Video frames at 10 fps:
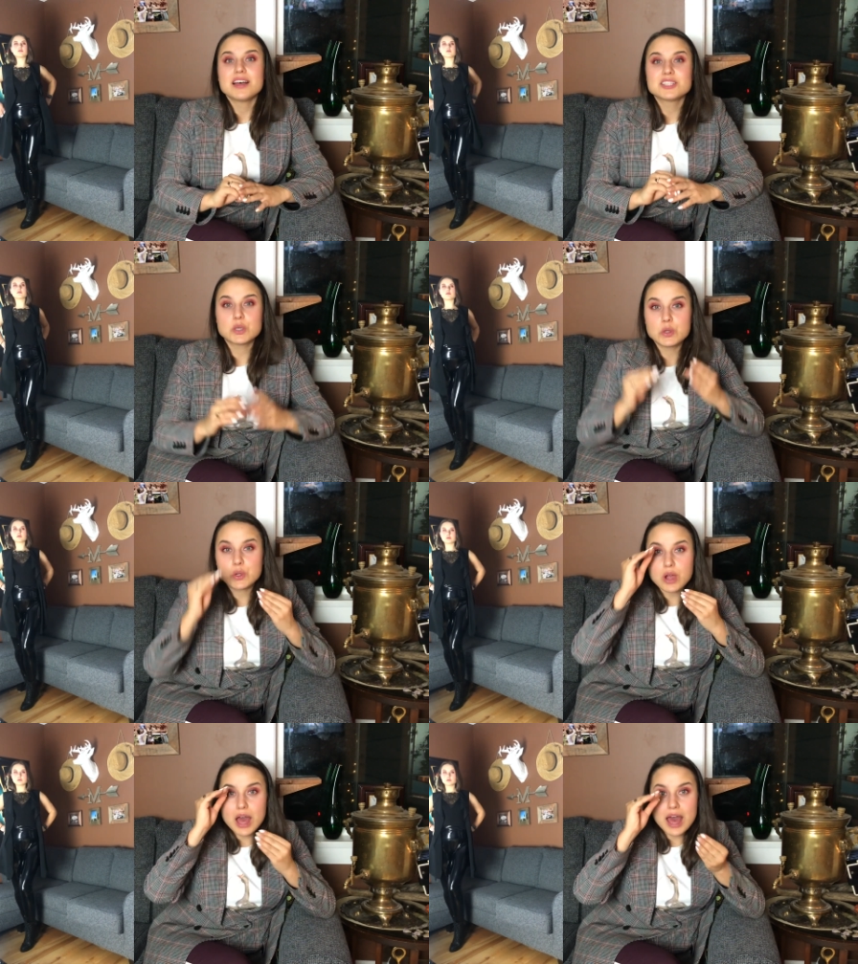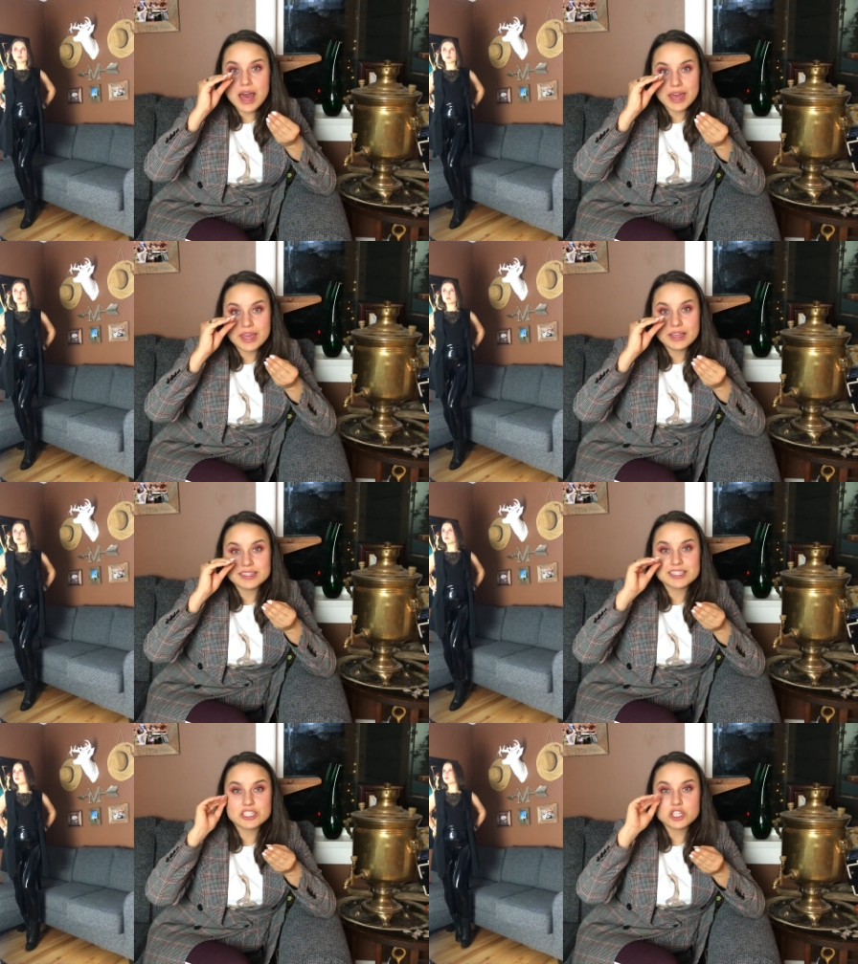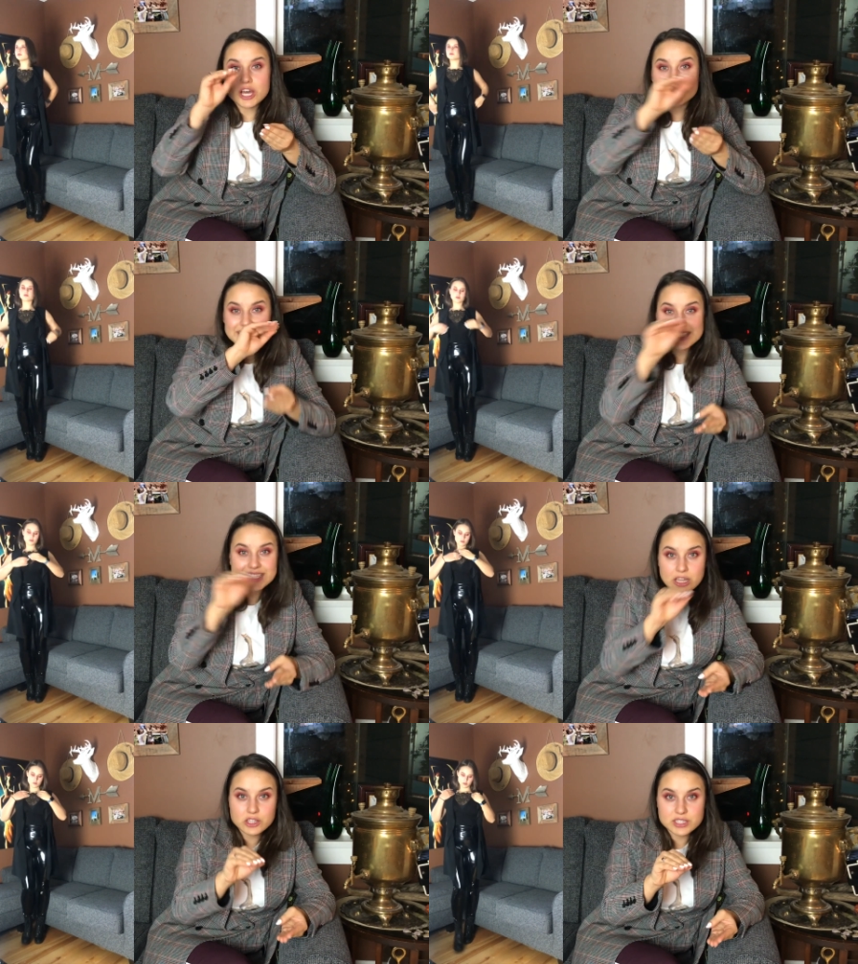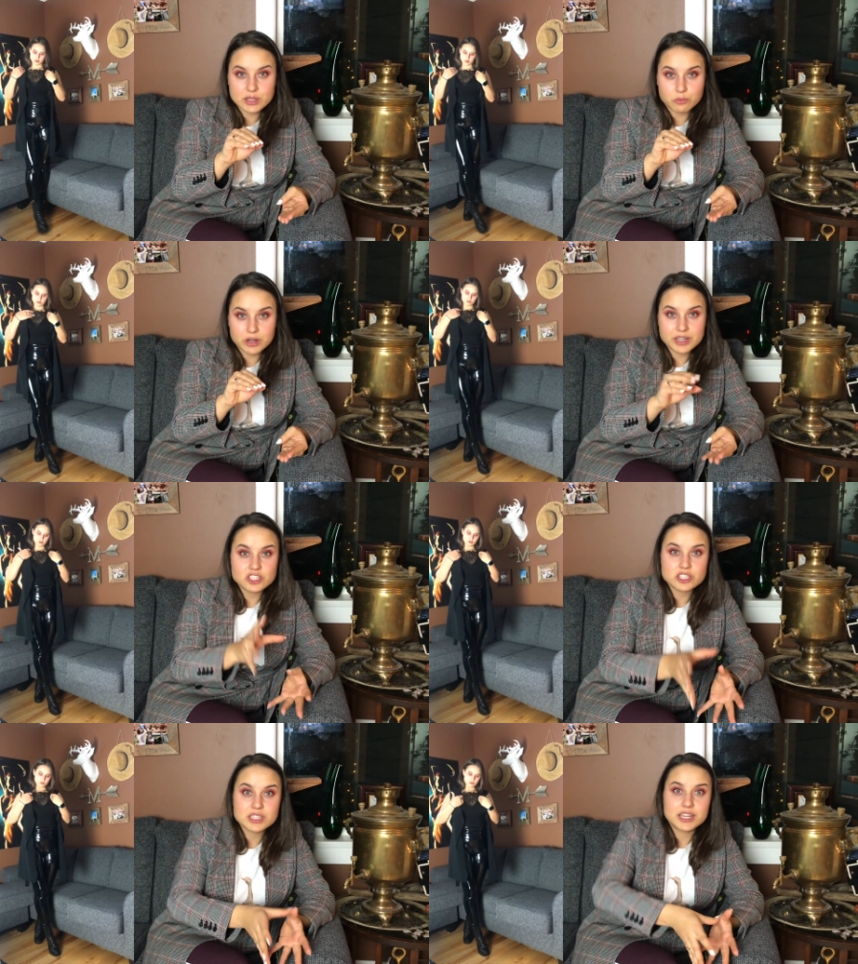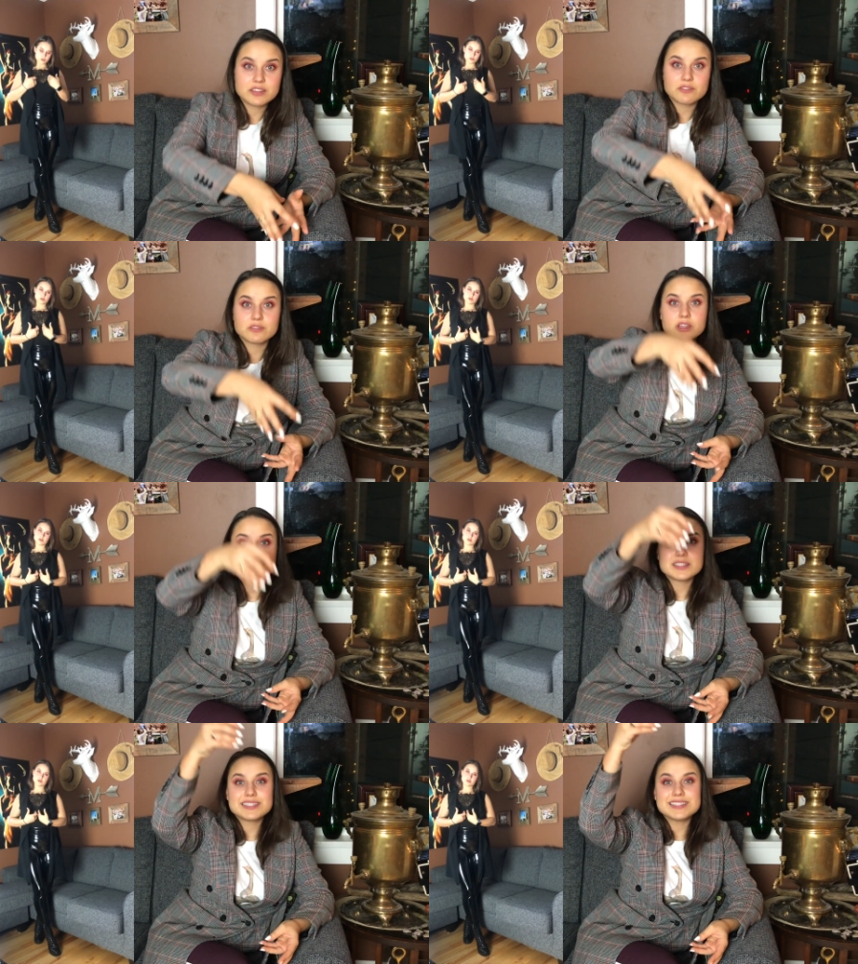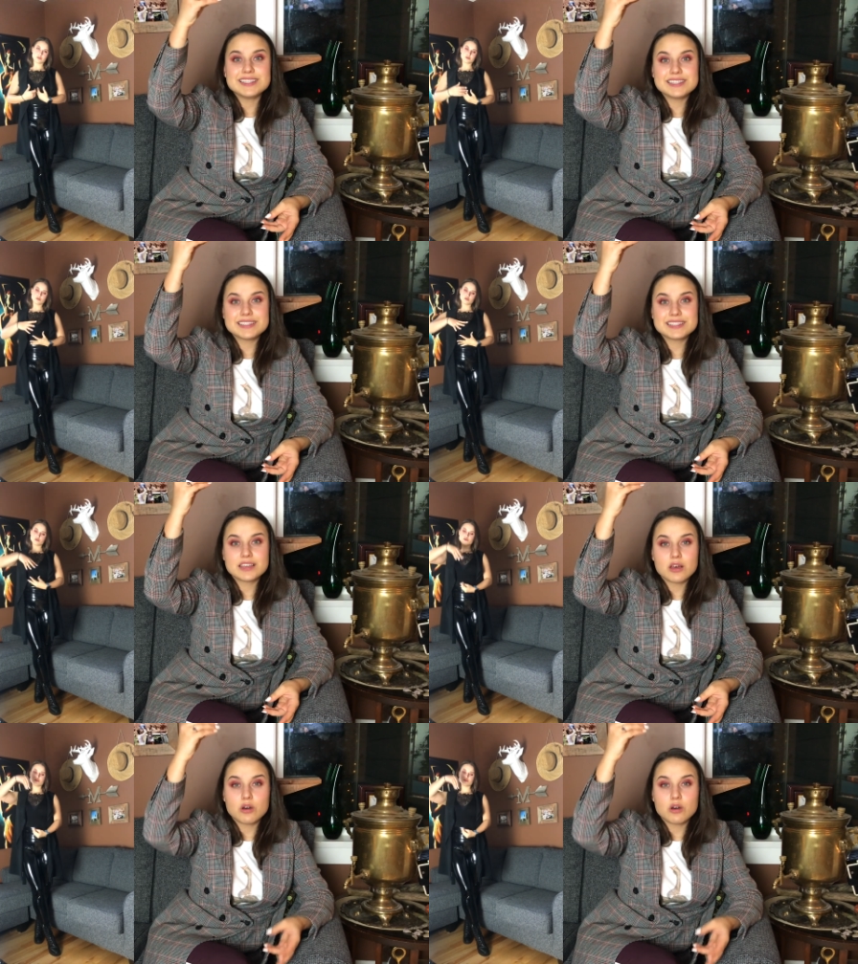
So your eye does not get stuck on somewhere, it just kind of sees